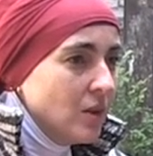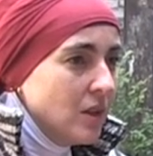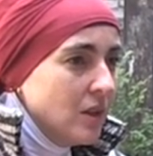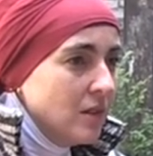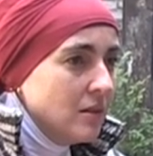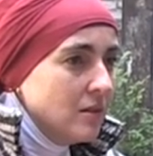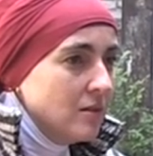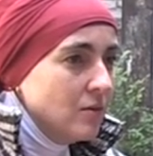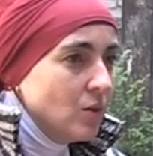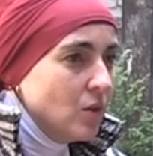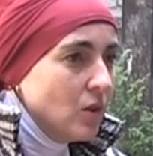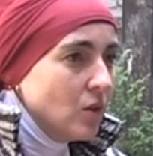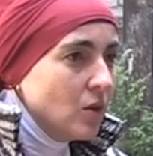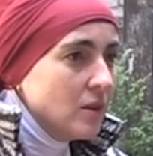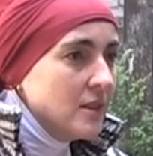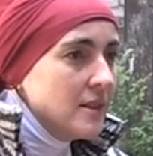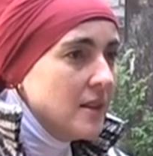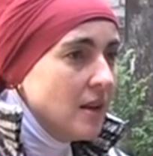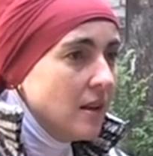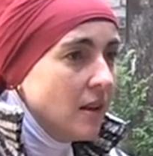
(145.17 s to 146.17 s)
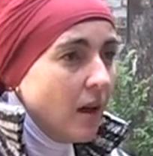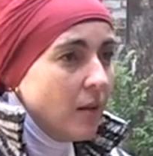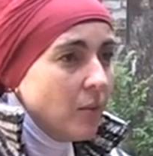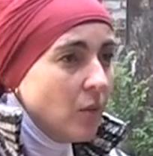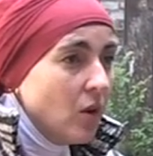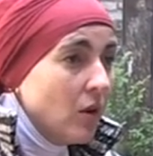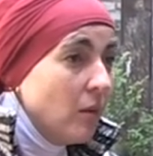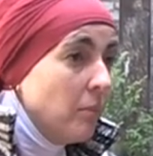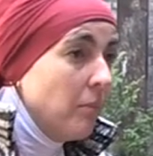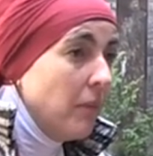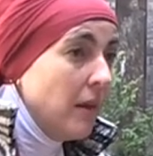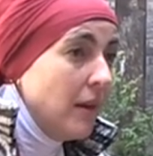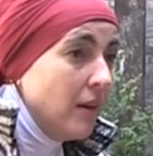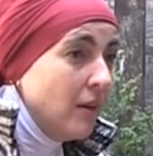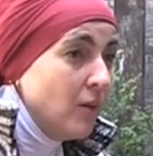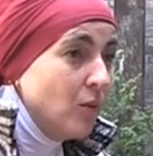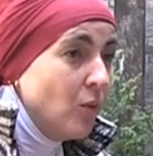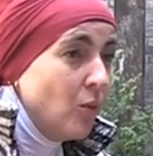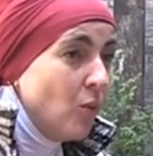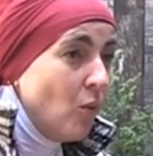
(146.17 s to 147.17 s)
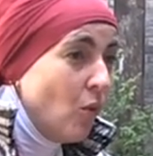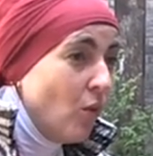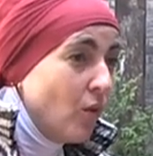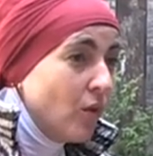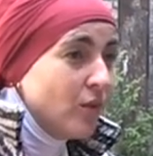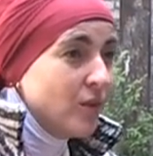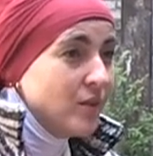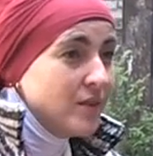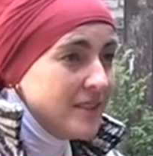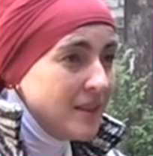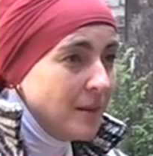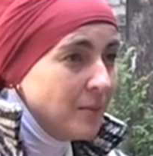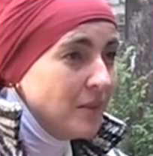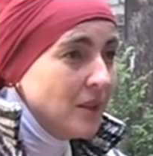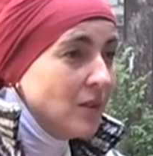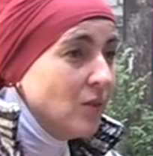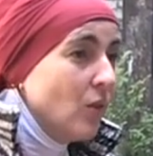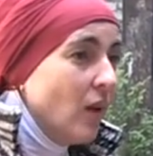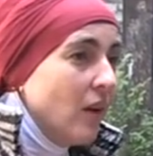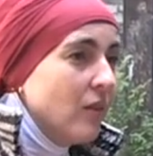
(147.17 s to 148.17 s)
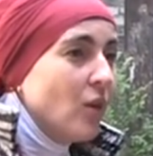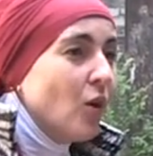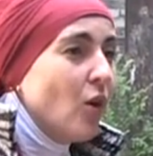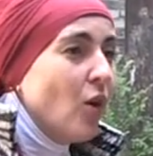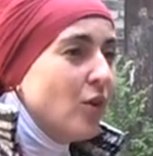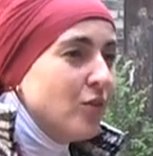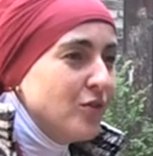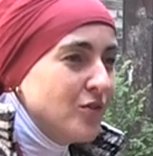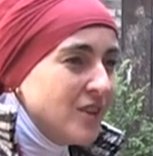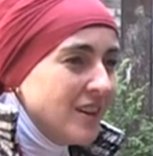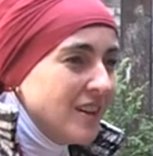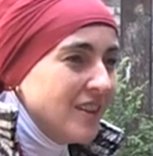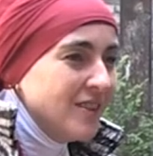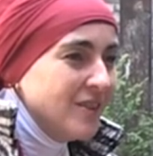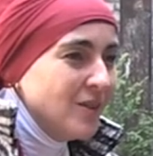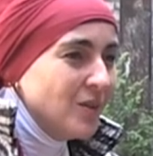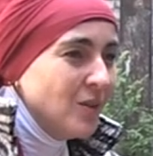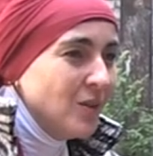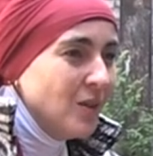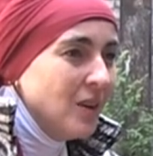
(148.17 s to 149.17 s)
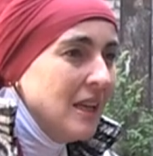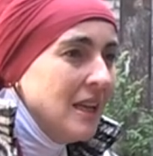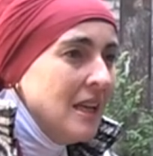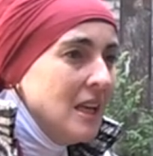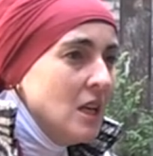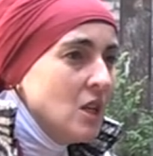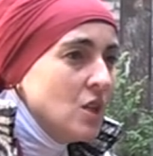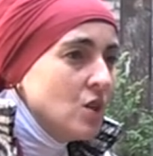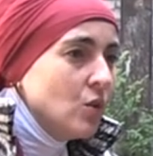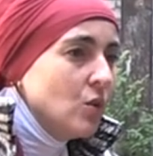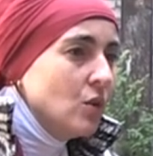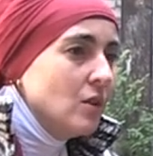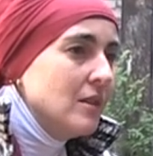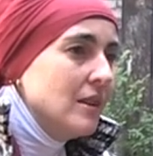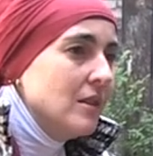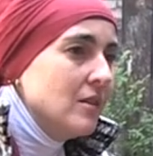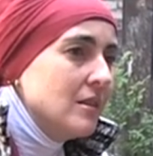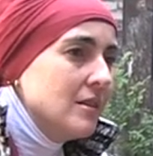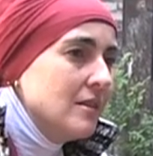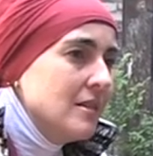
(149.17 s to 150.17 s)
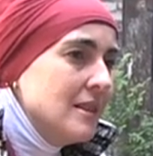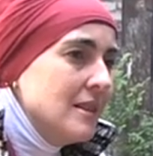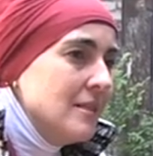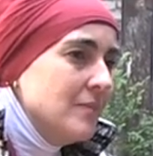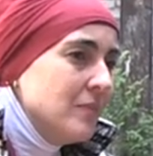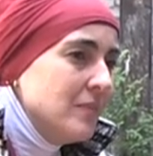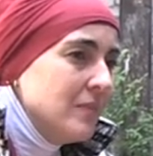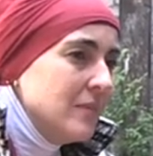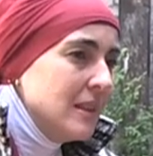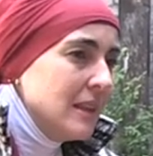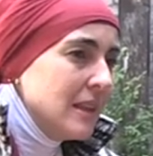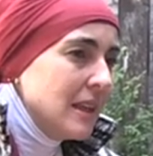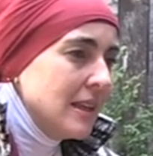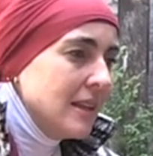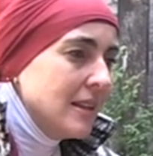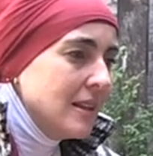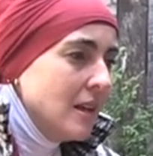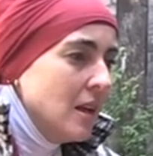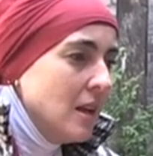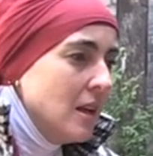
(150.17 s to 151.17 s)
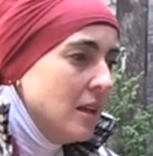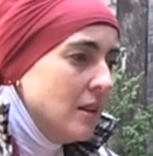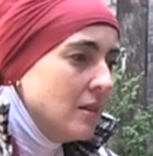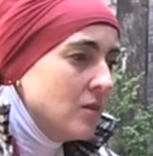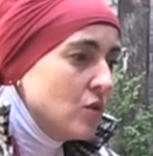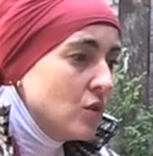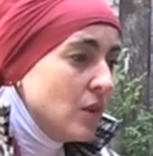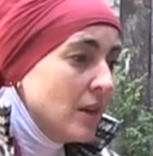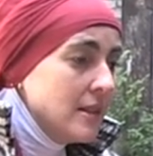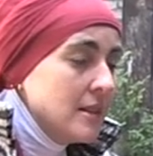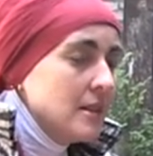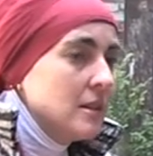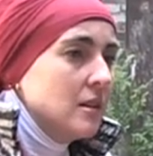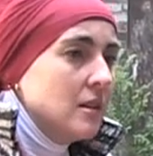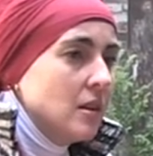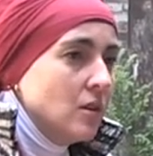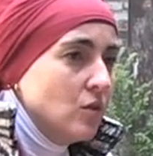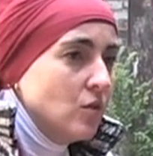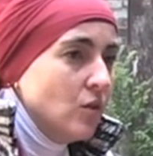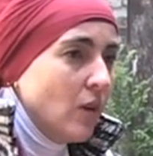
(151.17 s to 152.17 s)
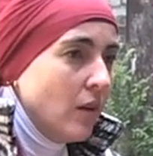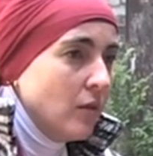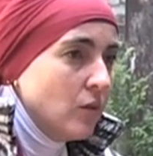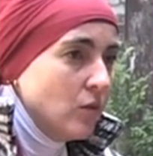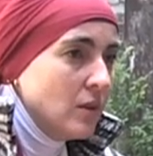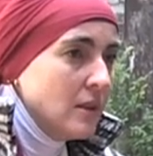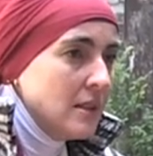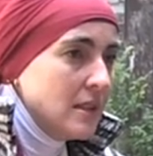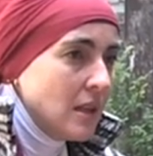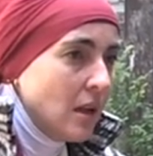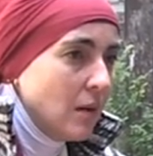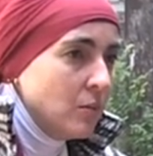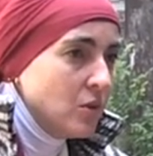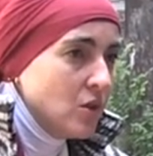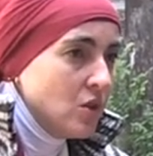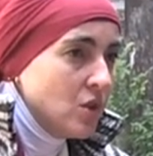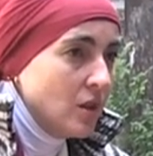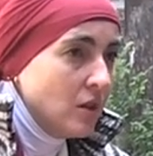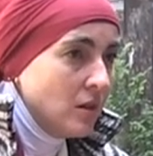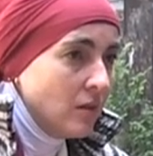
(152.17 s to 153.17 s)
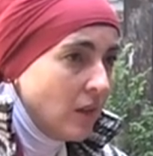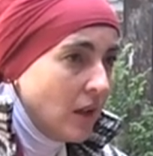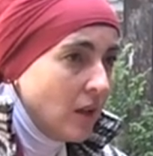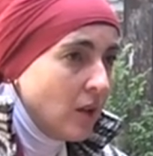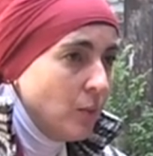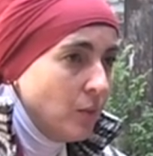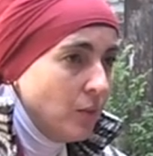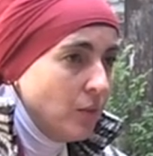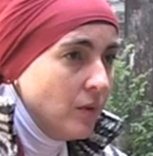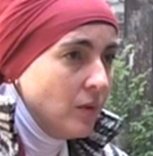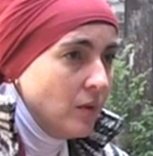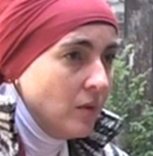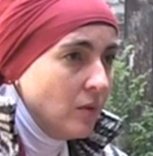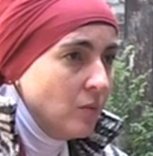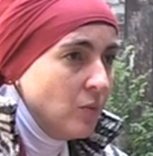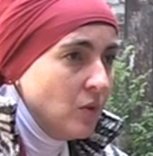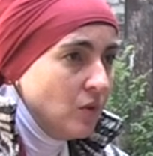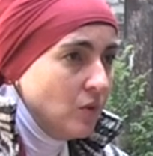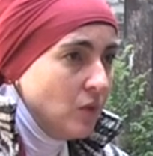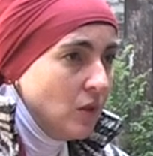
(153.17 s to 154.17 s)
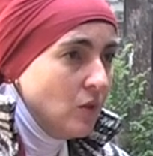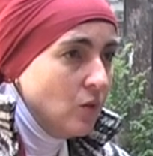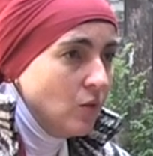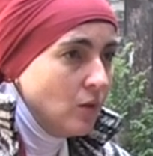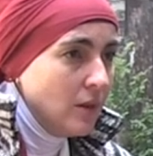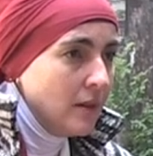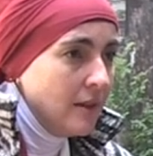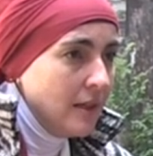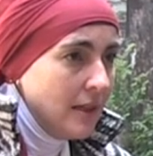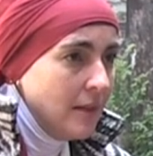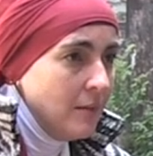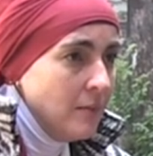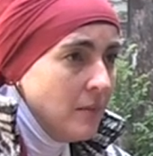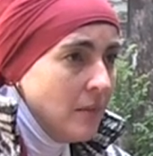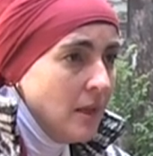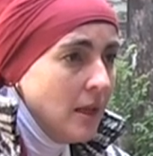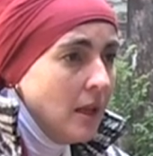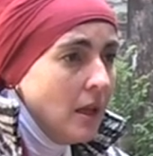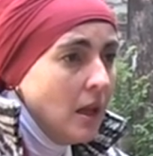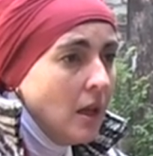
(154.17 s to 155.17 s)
Kid, you cannot say, I'm going to pay you more or something. You have a contract, you know. So there is like trust that you have to establish and develop uh, between you and them.